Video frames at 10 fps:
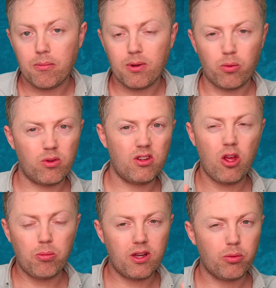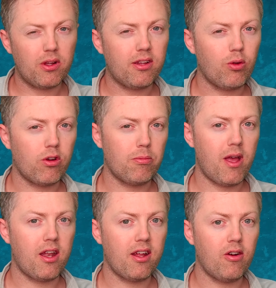but nobody really talks
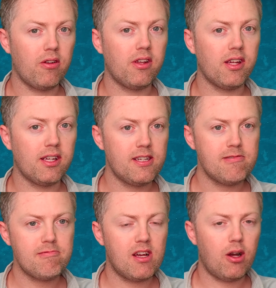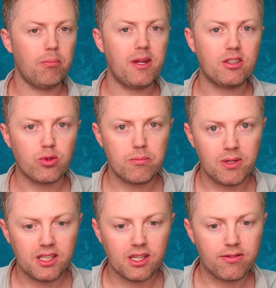about it on uh, on mainstream
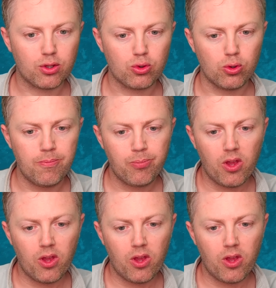media for sure.